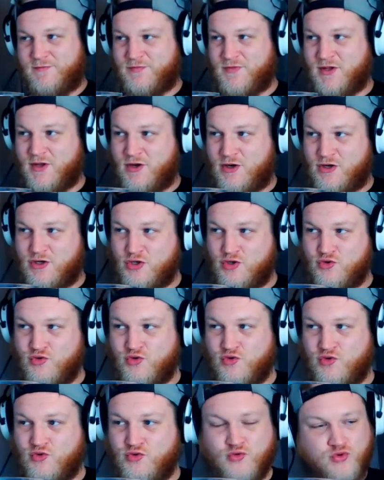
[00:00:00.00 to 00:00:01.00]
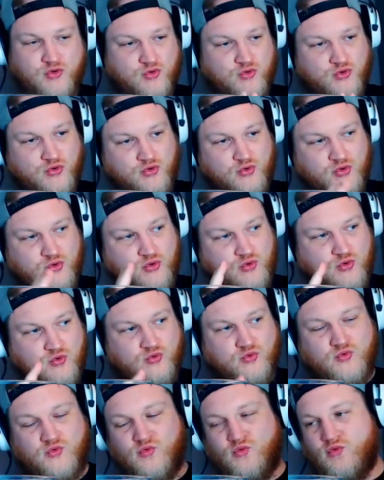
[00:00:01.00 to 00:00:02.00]
Yeah.
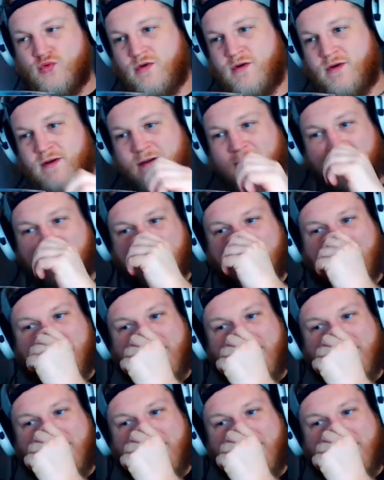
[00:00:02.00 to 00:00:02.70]
Spud, we might go